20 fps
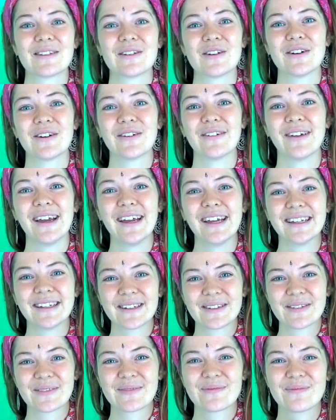All right.
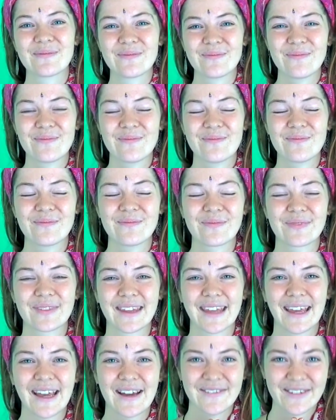
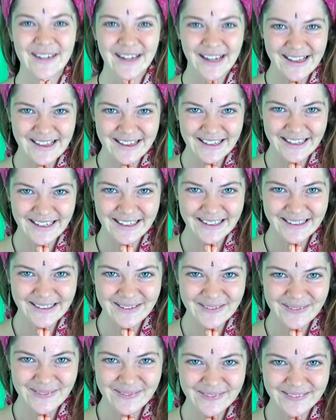Have a nice
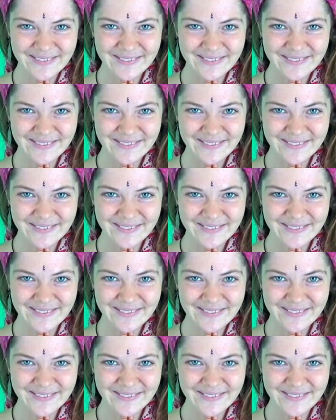day.